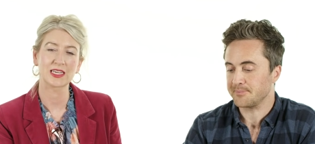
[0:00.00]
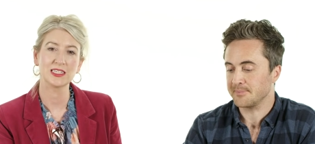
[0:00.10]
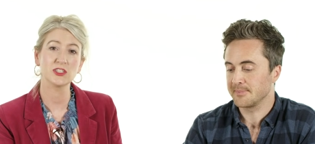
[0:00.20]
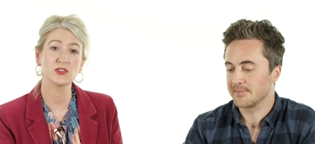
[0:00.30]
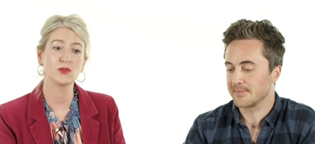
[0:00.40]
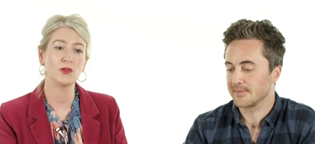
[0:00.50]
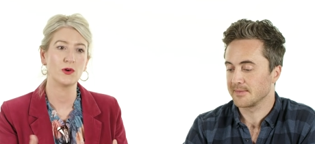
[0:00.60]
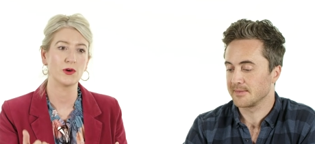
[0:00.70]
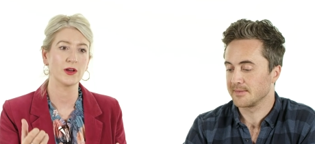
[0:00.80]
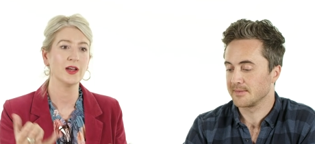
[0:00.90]
Speaker 1: a conditional,
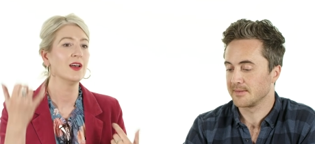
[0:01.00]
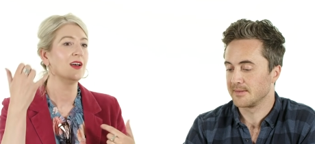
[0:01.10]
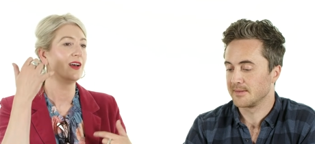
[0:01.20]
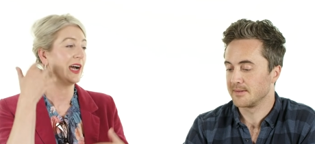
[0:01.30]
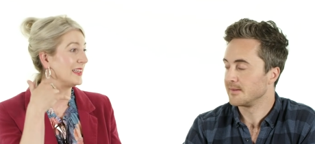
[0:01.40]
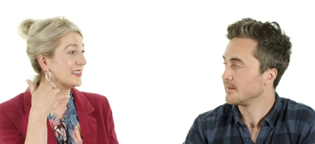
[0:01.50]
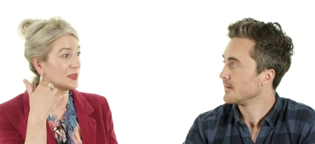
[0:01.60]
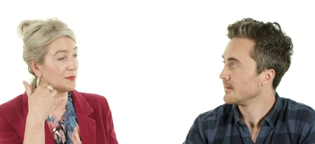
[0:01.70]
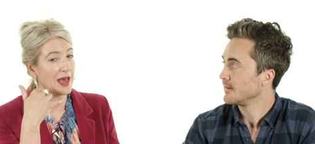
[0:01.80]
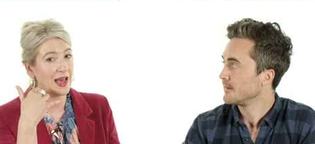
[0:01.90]
or I
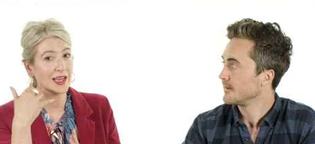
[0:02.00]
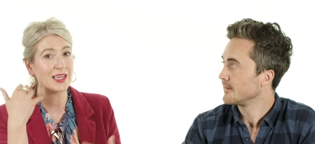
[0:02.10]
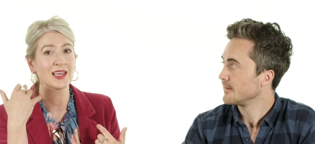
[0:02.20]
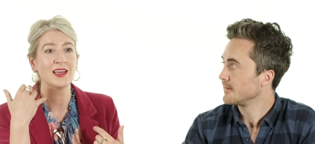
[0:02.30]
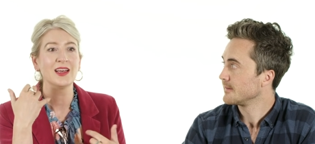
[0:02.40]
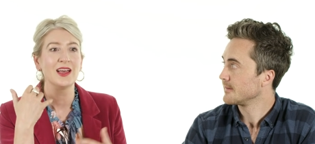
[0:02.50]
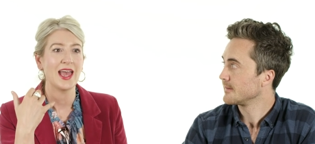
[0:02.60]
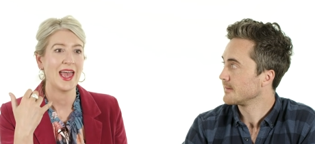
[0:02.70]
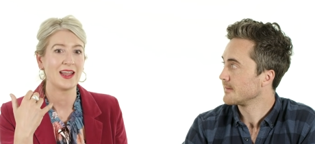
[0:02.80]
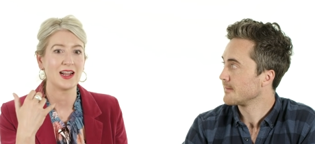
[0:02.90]
listen back
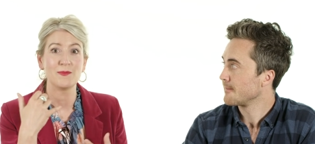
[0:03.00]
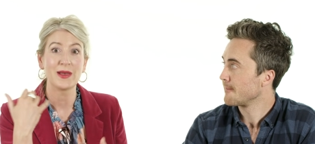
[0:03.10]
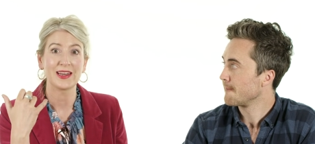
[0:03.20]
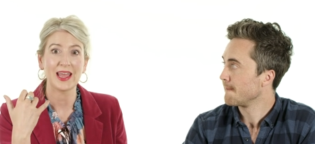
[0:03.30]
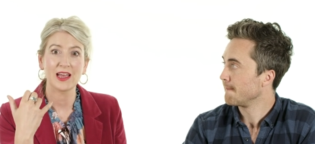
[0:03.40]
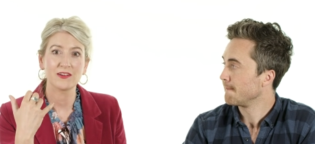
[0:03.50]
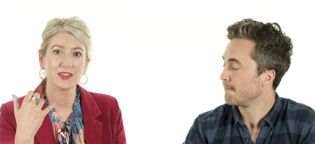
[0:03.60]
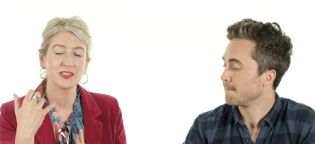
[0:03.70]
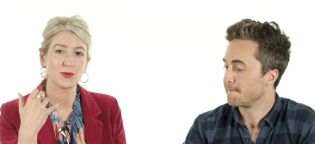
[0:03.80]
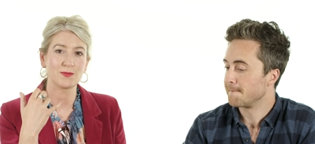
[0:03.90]
and I made
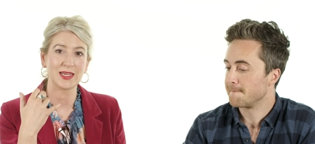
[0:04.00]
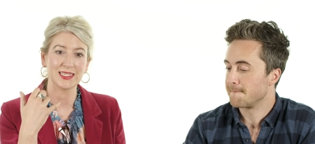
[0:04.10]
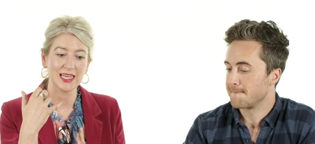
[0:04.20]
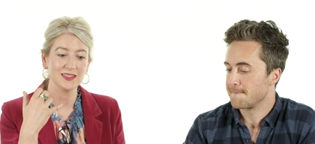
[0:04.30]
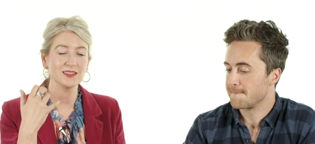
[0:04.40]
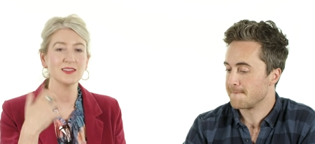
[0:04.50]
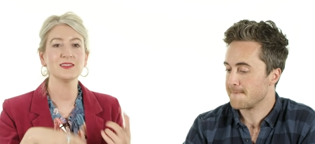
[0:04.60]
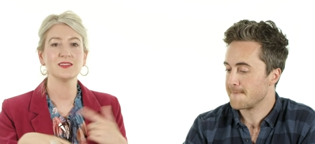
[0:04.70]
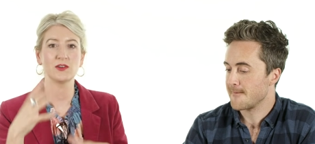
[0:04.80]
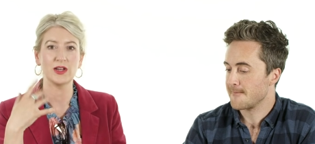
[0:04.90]
errors with my
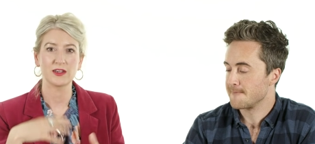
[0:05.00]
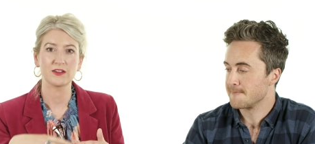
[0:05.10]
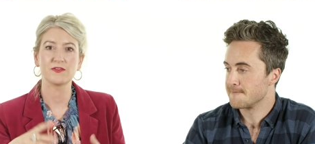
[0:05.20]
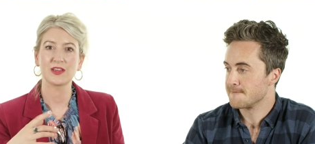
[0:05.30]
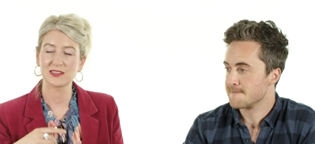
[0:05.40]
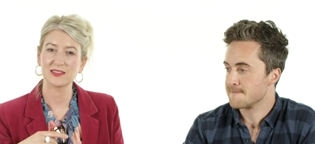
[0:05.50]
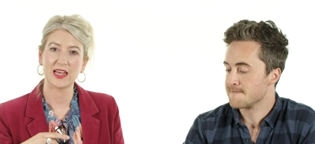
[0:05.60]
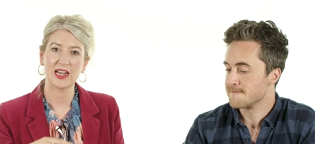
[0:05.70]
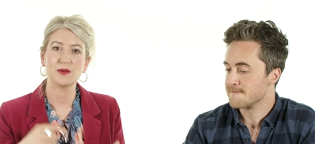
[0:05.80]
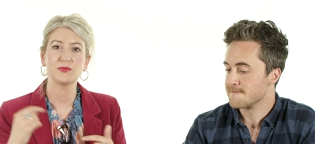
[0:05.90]
tenses. So I got to fix
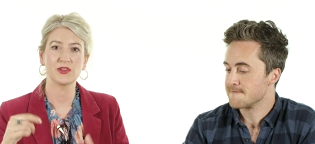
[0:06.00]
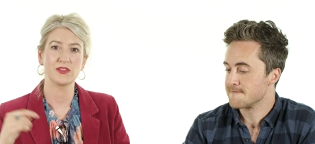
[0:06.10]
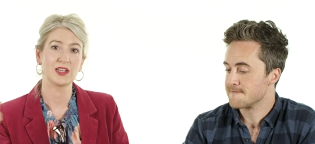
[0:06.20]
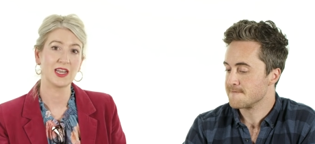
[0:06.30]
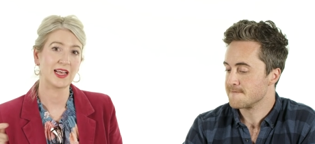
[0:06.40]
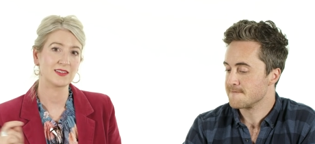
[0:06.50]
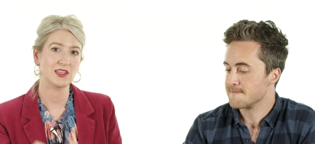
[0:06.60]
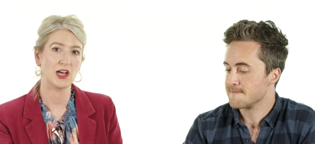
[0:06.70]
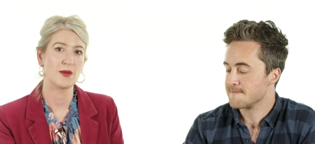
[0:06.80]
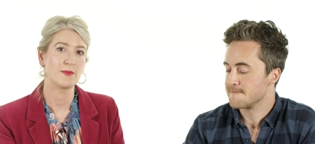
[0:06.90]
that up so that next
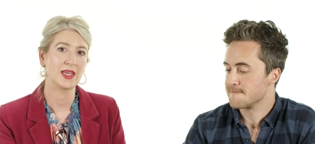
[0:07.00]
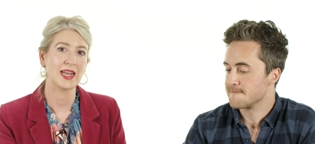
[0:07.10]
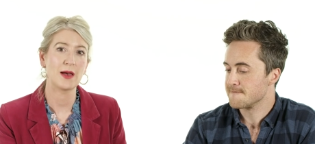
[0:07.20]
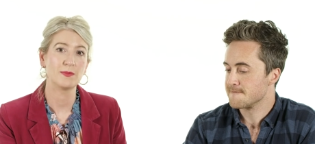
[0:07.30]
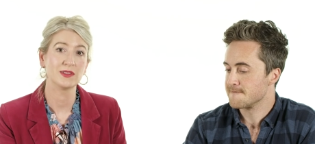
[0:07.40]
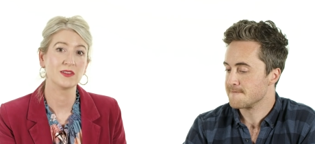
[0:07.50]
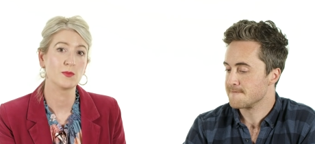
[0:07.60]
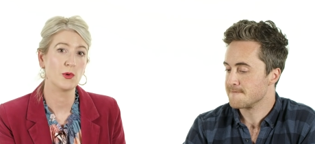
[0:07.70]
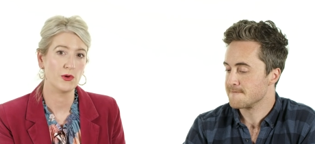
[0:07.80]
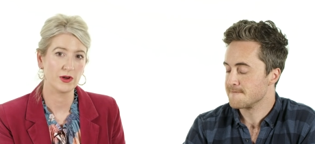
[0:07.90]
time it
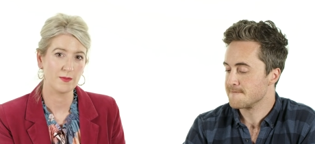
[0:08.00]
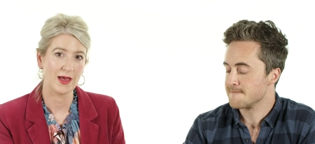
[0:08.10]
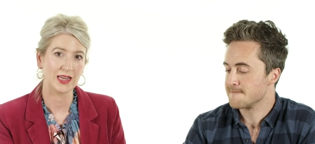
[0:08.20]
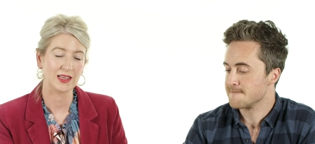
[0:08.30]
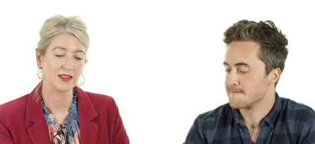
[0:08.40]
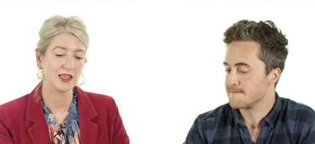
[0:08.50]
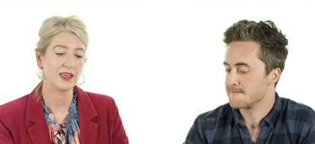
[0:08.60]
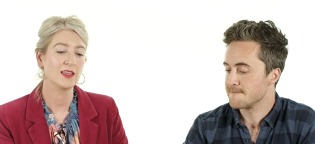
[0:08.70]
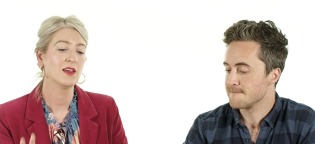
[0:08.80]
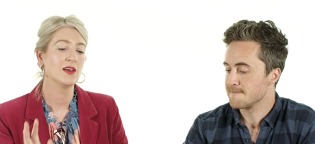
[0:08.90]
happens more
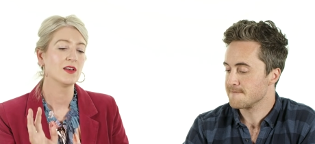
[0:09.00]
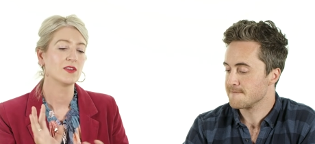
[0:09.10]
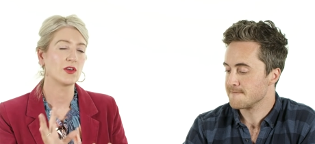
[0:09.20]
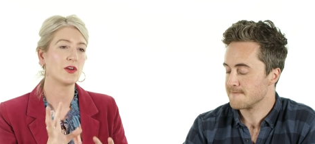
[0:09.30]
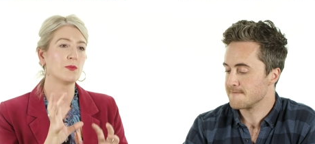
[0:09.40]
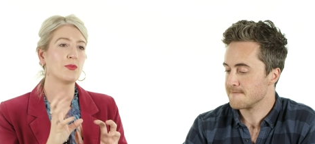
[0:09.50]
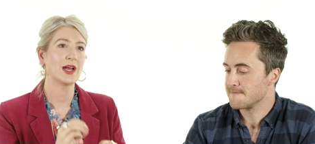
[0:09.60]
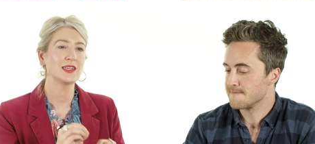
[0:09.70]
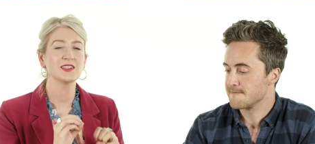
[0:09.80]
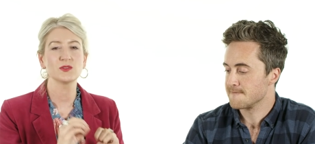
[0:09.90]
automatically. So
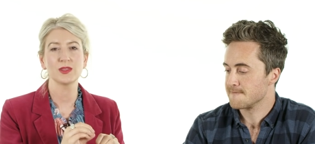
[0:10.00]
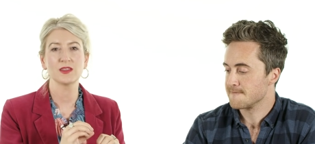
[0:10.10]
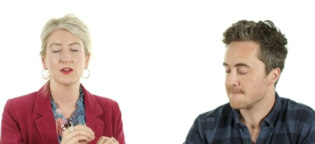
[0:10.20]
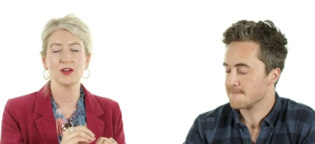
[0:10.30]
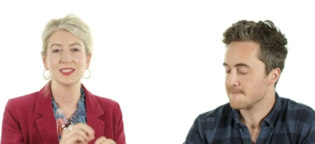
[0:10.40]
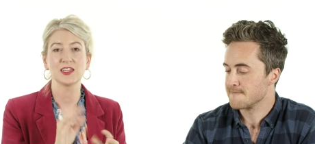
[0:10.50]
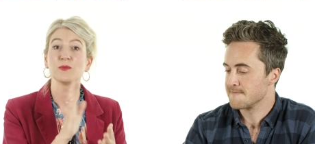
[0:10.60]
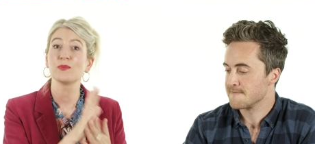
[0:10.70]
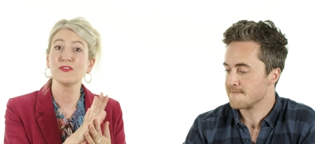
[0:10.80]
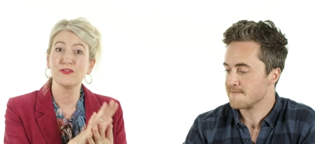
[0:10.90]
practice with the
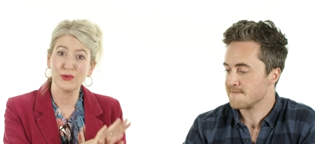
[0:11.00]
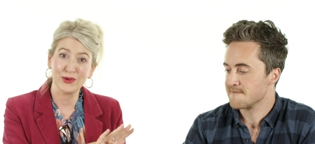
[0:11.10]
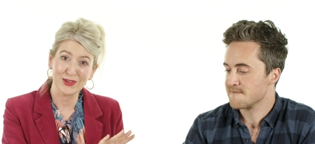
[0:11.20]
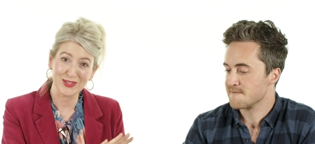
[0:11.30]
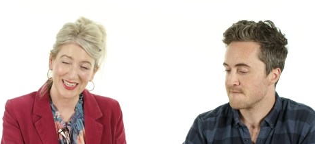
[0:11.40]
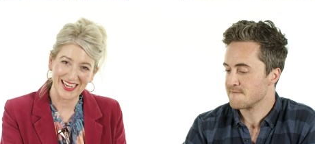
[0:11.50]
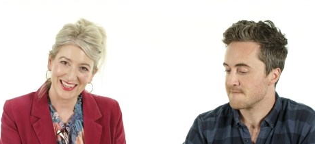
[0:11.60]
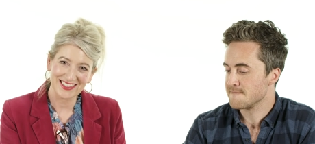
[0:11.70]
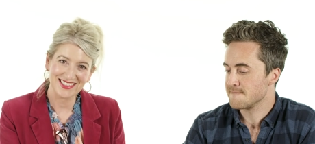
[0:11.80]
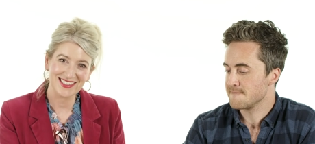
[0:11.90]
criteria before your
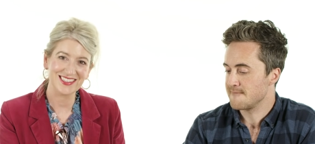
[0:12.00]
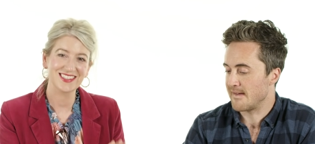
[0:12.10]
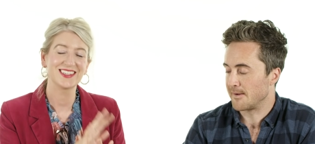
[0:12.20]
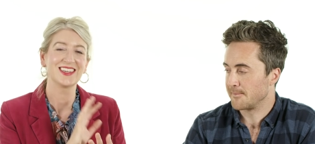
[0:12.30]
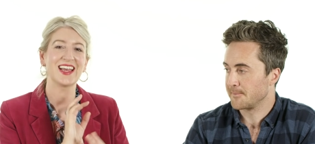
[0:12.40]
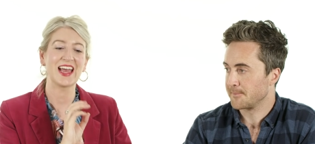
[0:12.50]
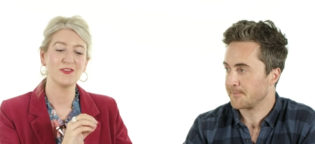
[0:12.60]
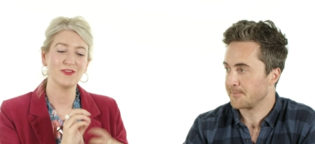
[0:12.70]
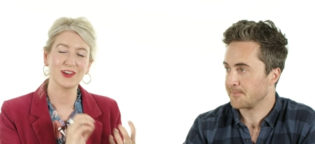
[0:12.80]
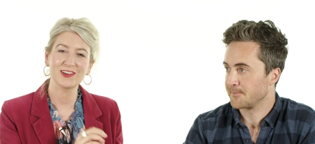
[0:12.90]
tests. Yeah.
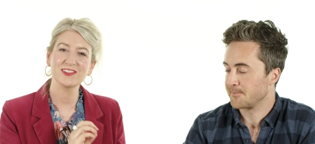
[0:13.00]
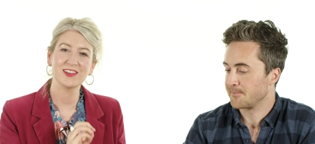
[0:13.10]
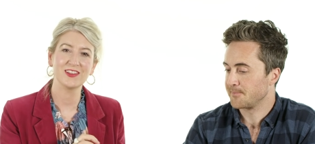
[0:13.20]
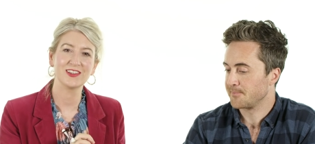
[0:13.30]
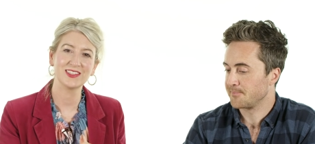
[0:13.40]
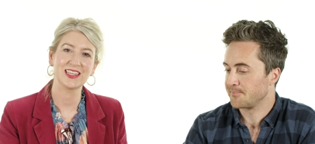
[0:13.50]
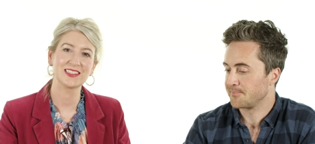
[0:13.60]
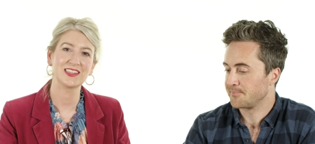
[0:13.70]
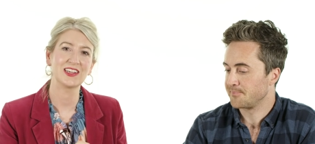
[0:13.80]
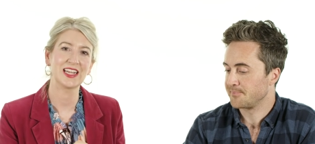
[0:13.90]
And focus on those
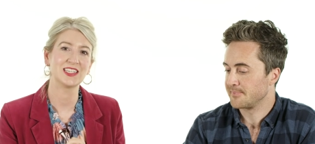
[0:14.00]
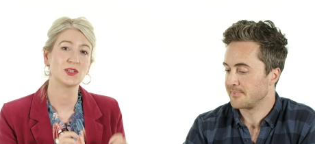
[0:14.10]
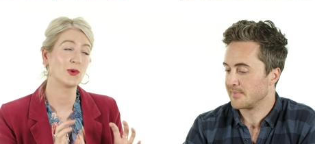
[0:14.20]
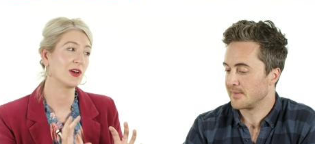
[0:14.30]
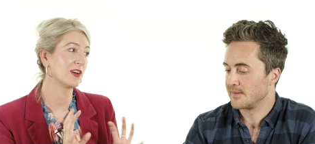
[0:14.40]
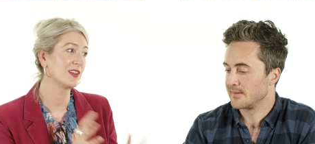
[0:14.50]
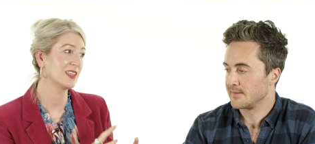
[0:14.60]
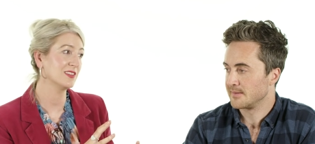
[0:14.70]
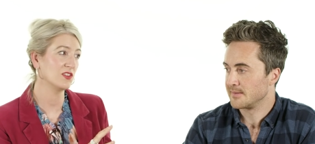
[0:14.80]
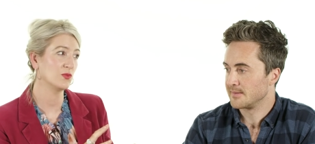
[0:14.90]
things that you need to work on.
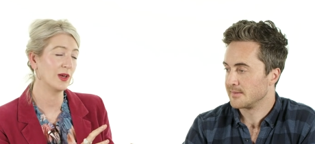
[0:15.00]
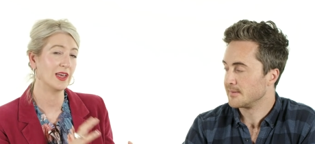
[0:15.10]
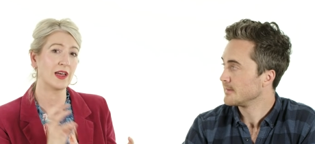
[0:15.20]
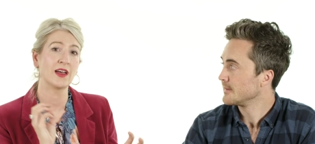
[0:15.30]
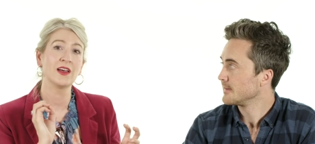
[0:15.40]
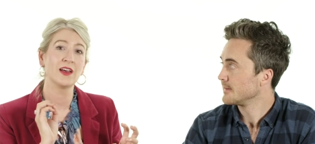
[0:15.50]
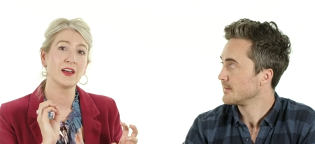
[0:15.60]
This is where